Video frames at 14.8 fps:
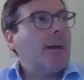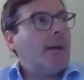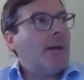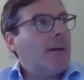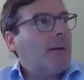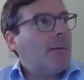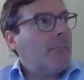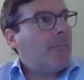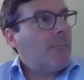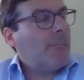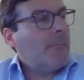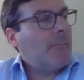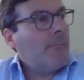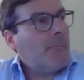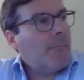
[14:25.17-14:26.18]
that
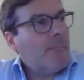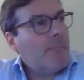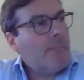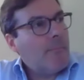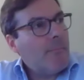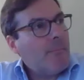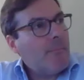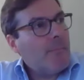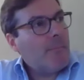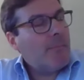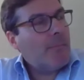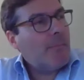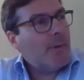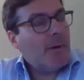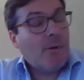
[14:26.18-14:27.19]

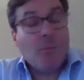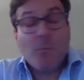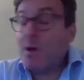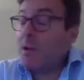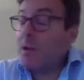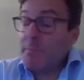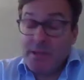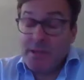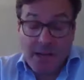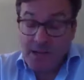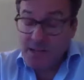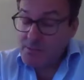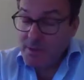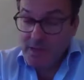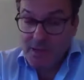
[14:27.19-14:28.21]

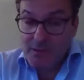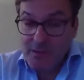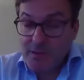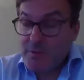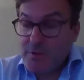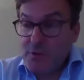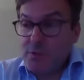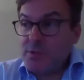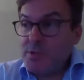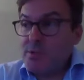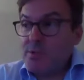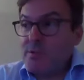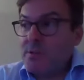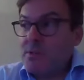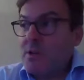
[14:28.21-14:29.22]
has many difficulties
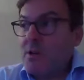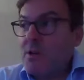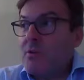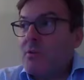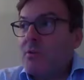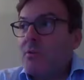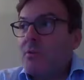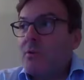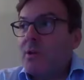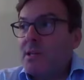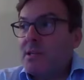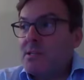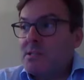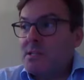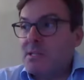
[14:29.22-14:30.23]
of its own, not
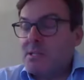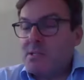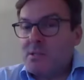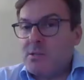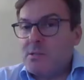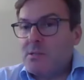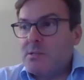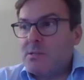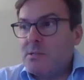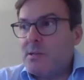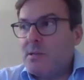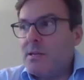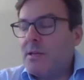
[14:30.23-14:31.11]
least distance.